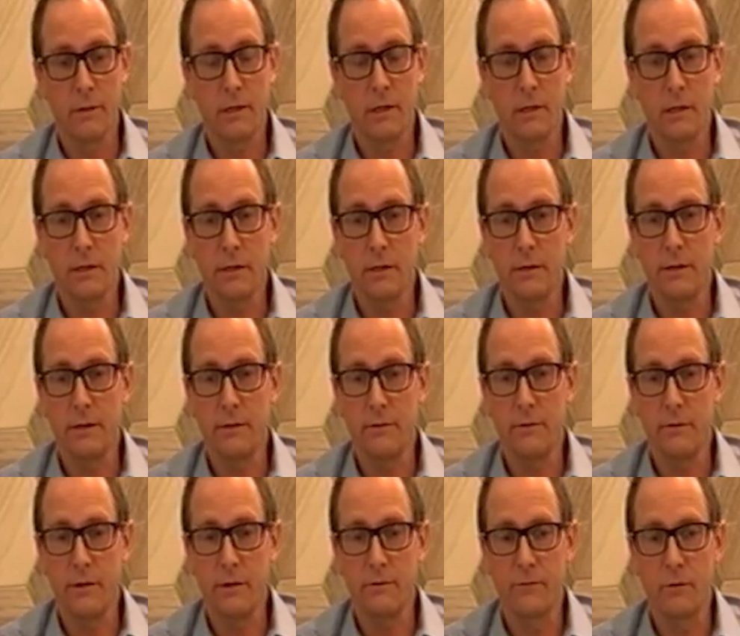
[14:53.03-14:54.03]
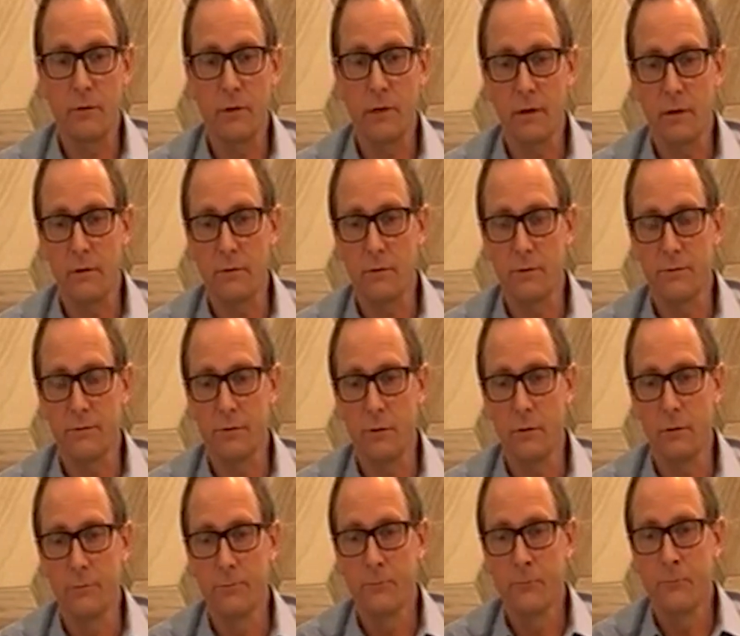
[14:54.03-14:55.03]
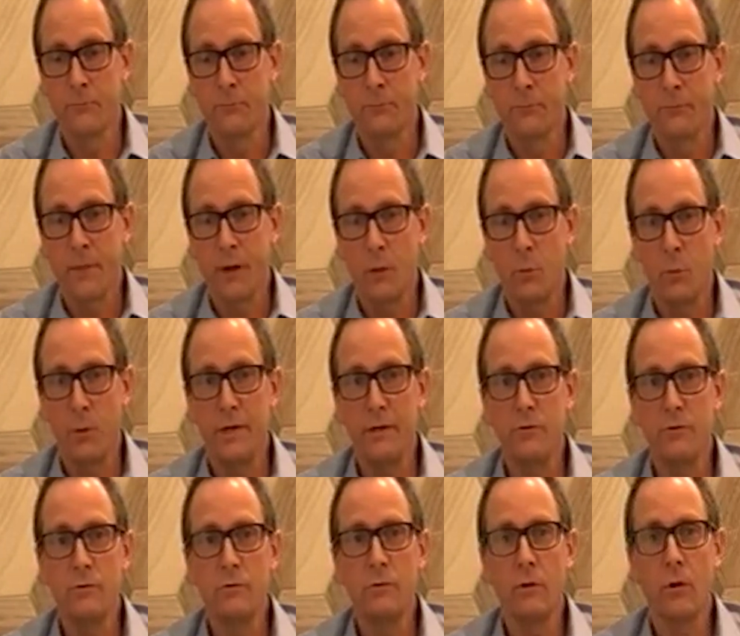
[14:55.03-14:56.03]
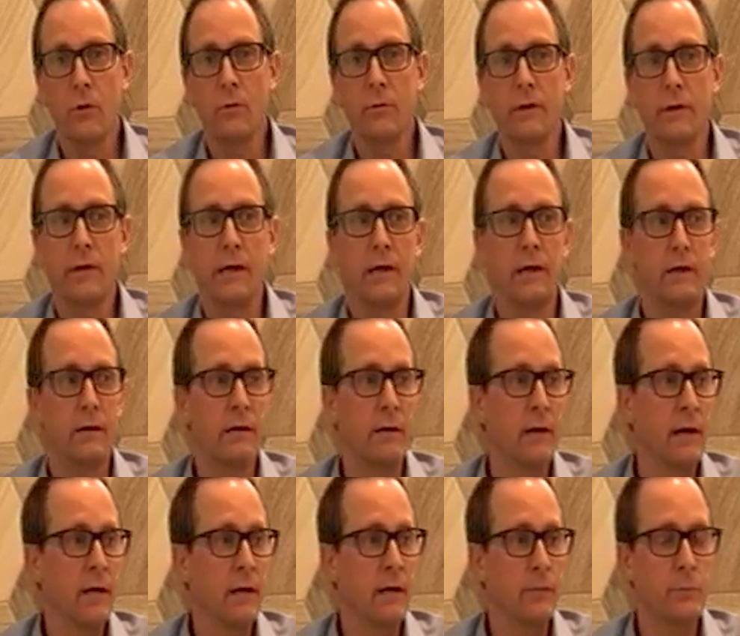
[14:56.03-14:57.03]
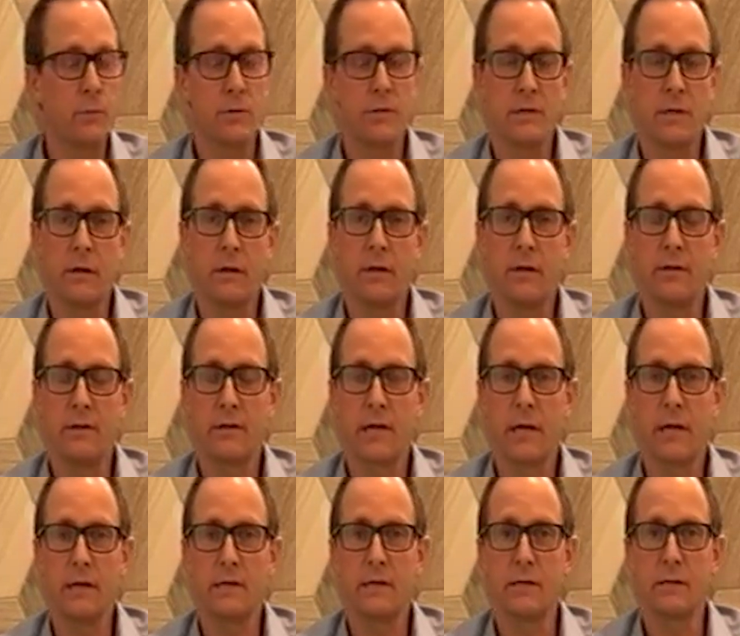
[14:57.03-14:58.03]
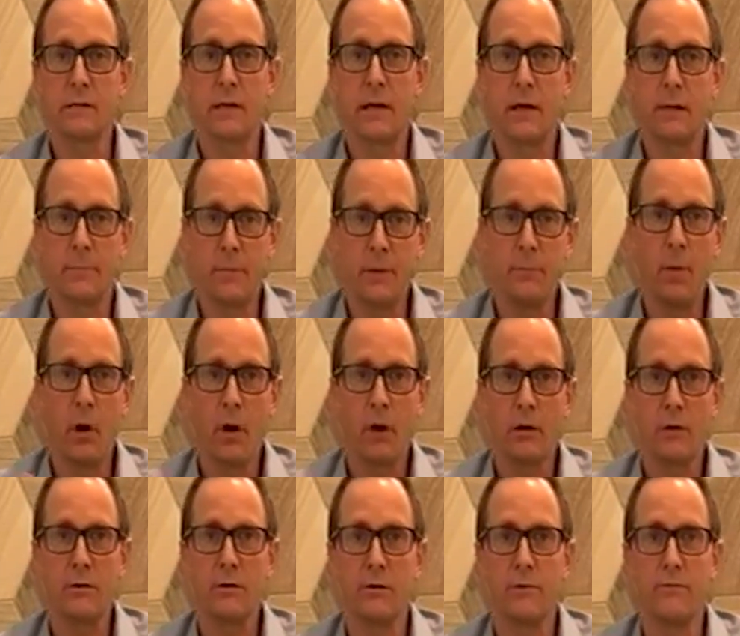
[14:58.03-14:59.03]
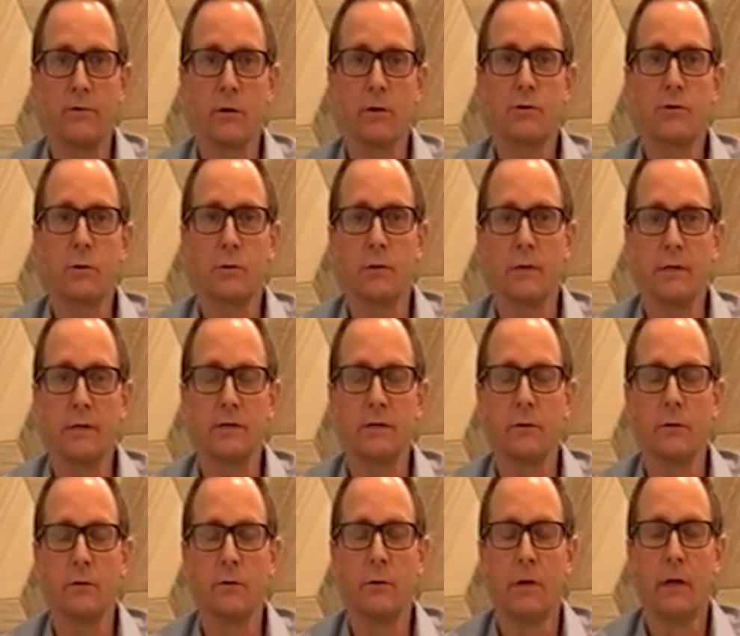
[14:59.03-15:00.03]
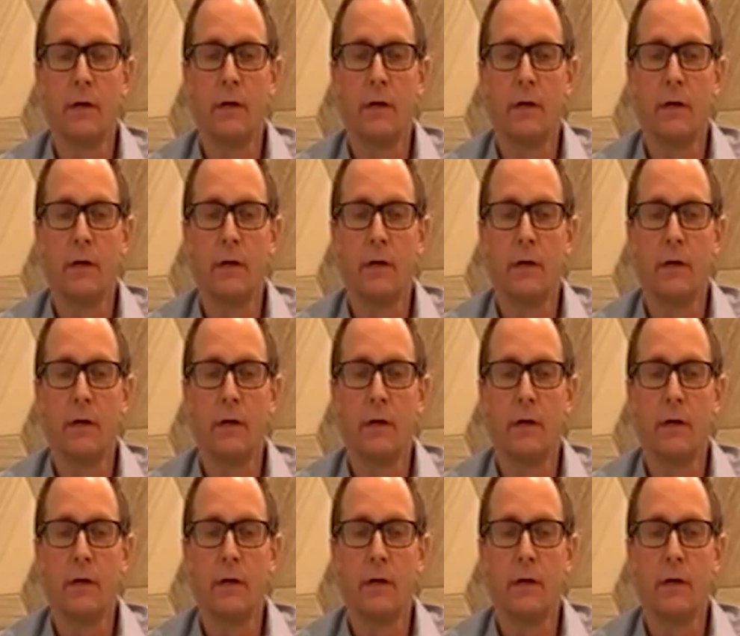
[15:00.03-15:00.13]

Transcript: cleared is critical. So we do know that 80 to 90% of these cases can be monitored virtually. So,